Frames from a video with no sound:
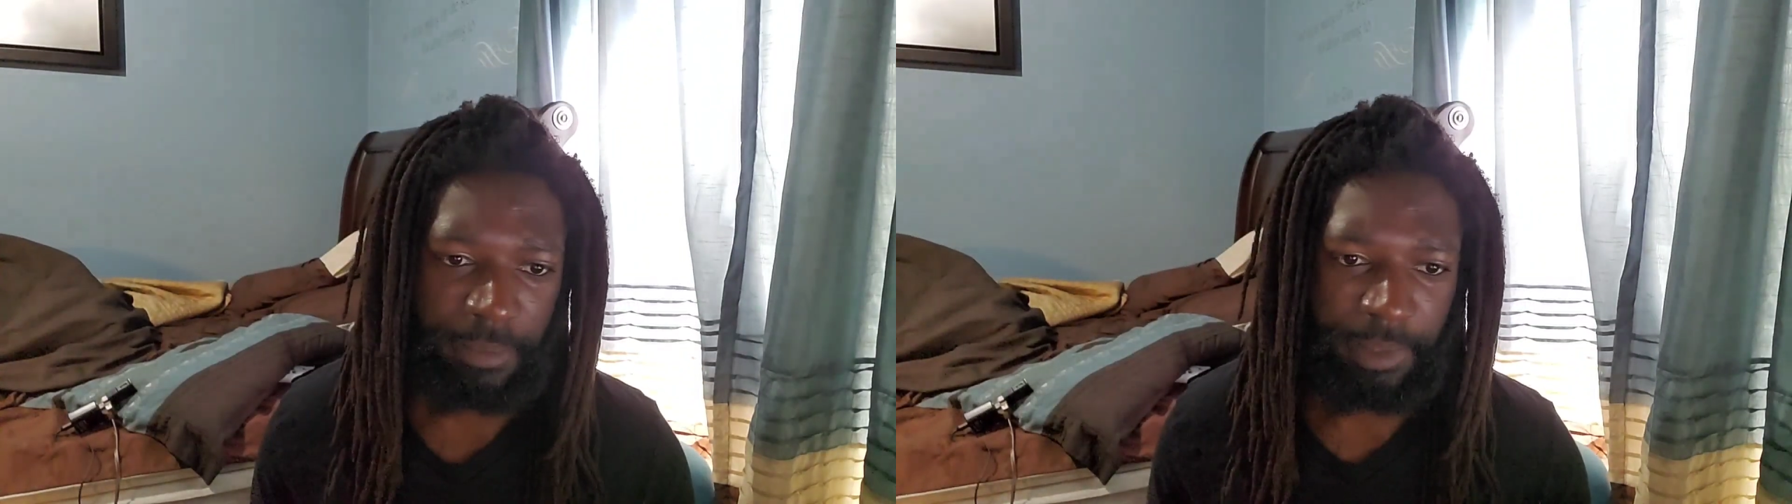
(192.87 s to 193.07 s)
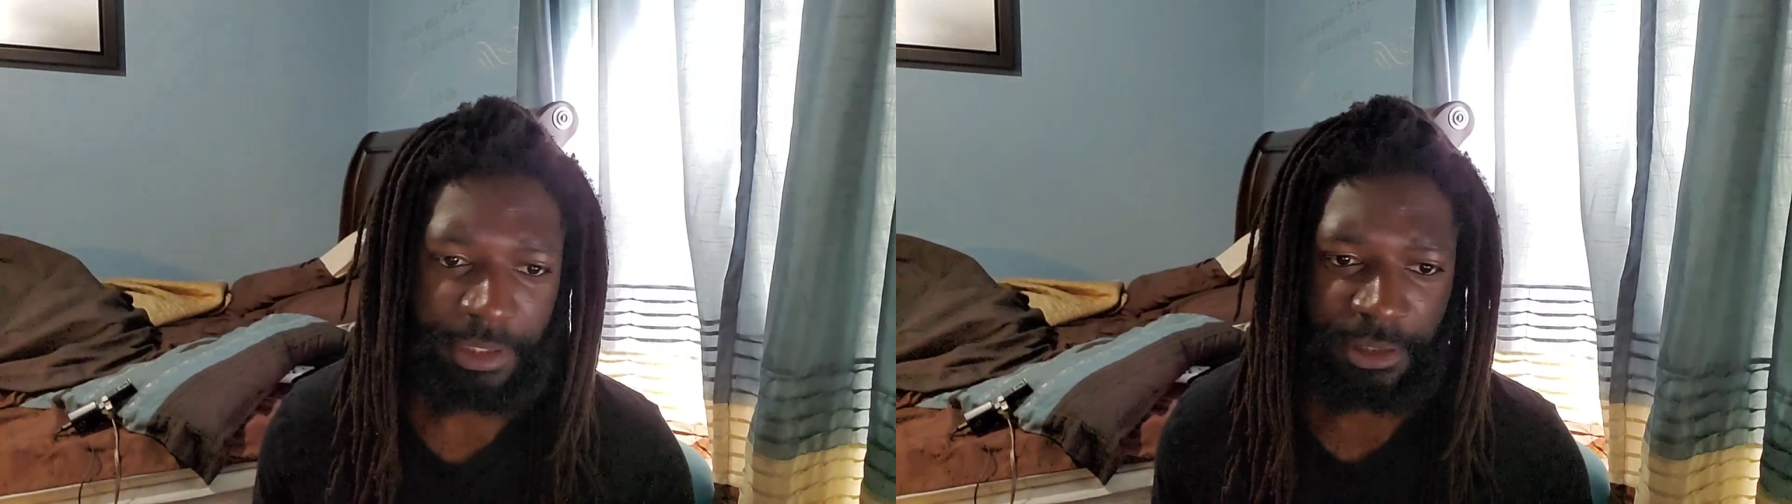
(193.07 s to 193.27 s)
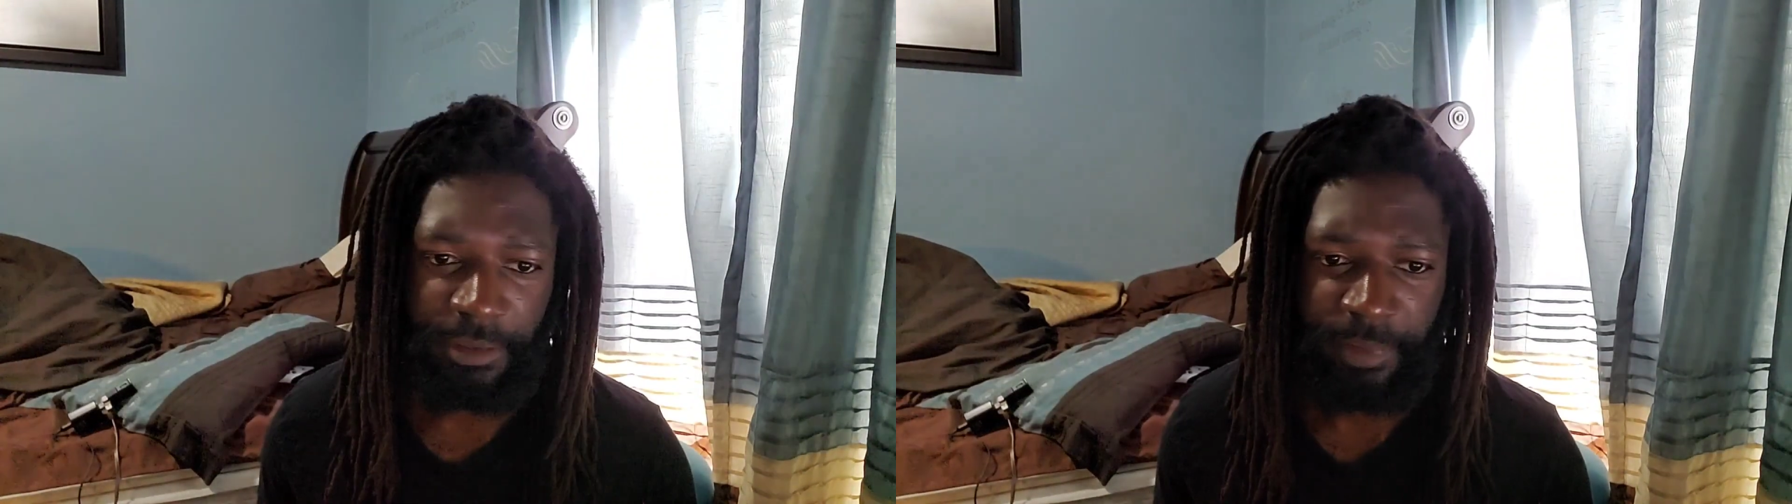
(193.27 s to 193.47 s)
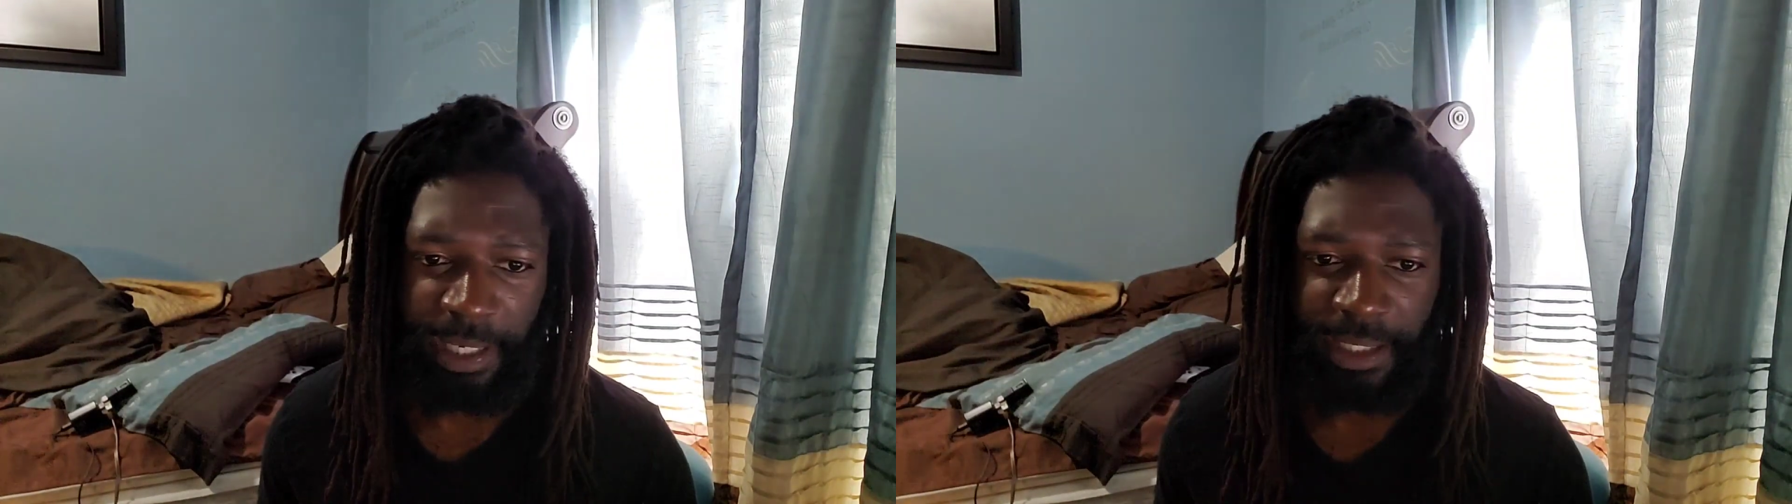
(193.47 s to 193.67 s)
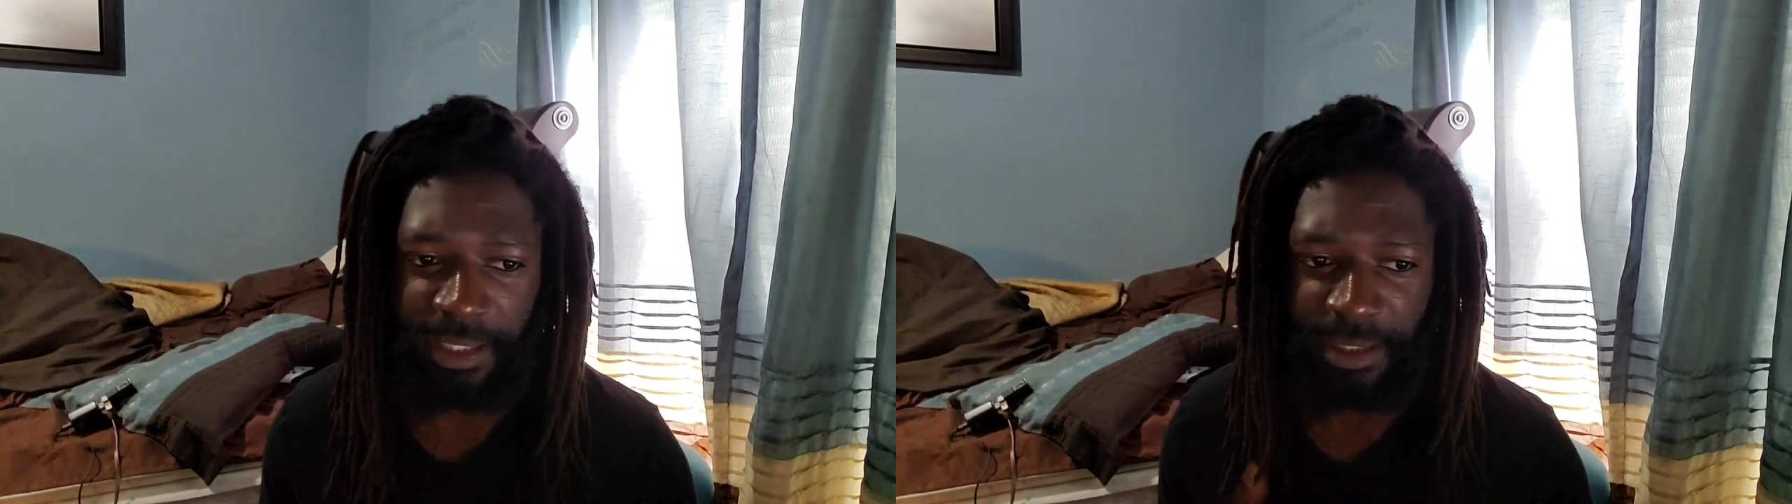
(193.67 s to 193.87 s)
and muscular
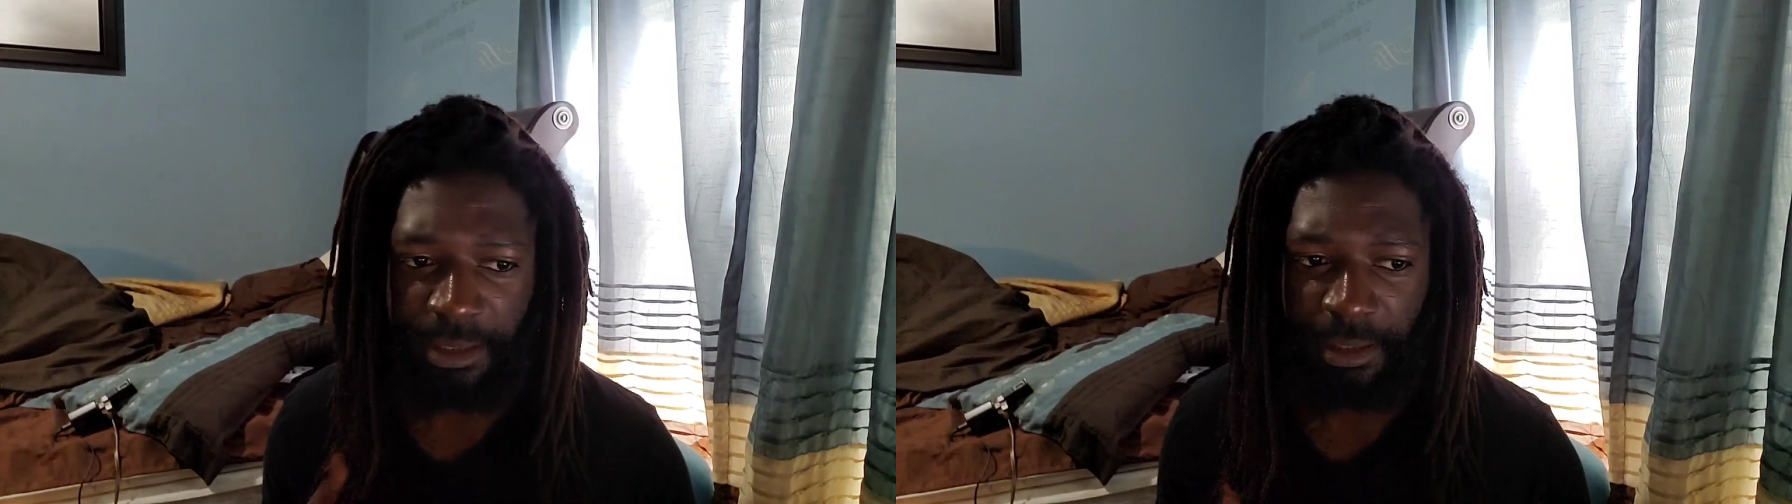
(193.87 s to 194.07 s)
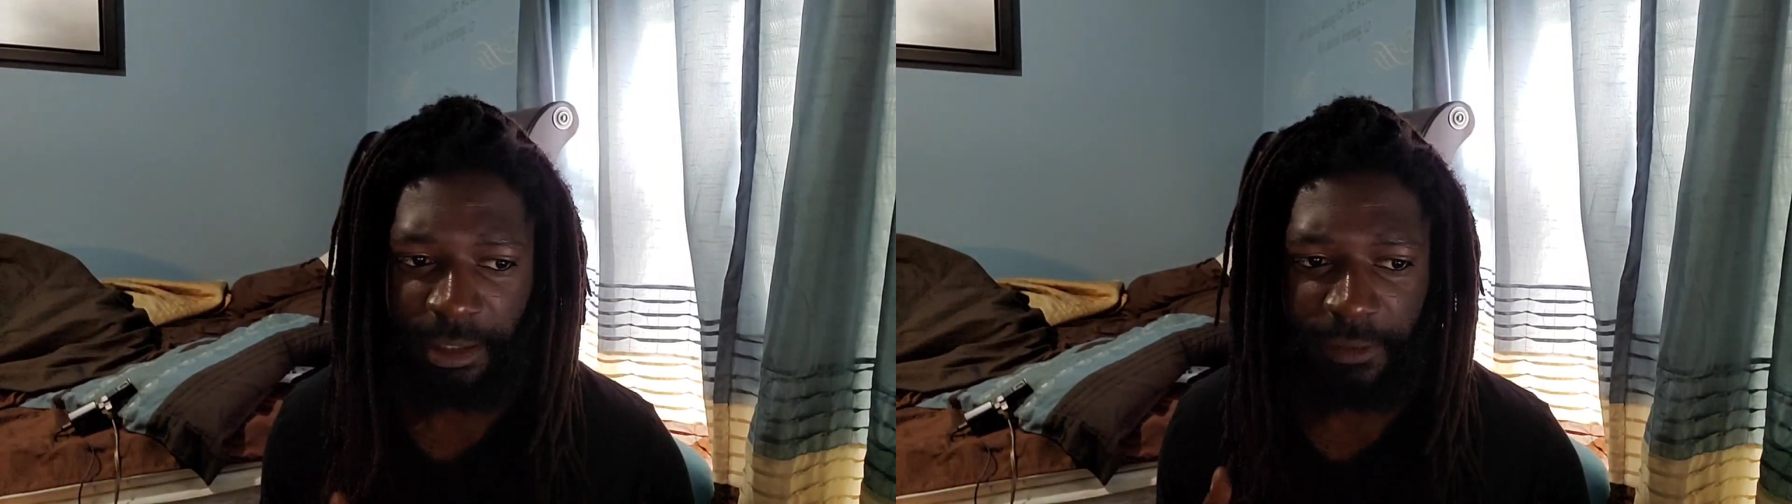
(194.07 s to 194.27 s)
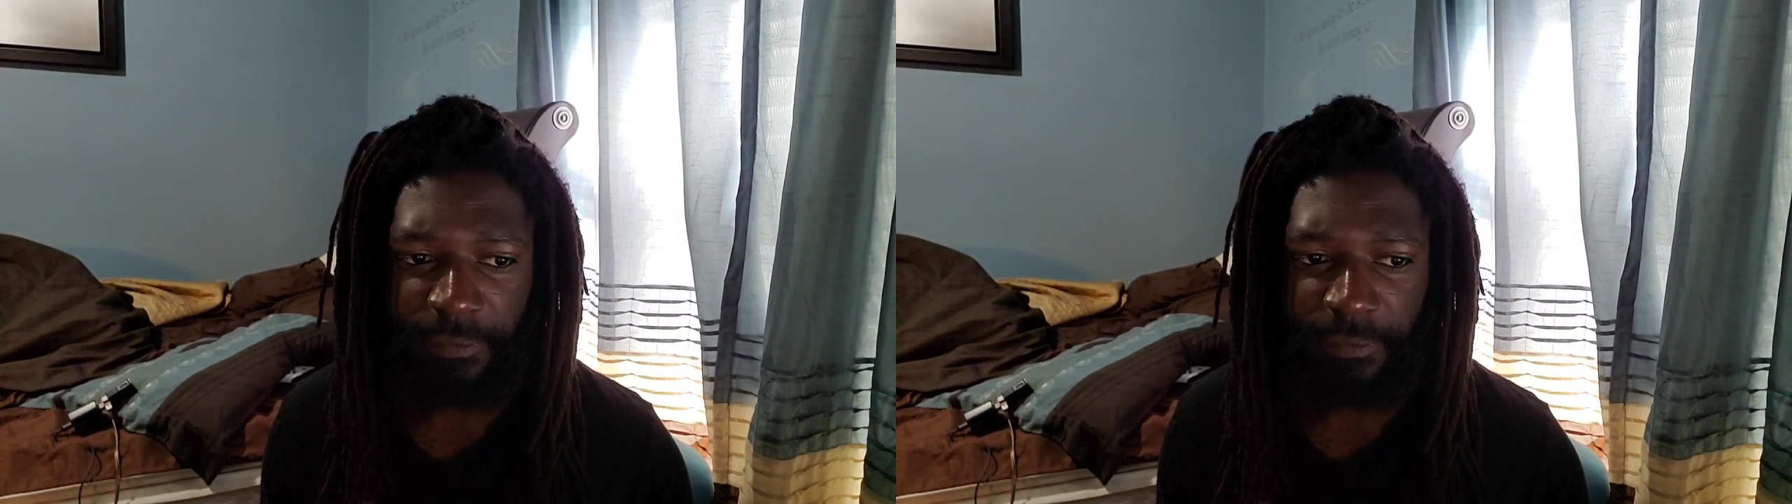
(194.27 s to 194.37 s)
man in his early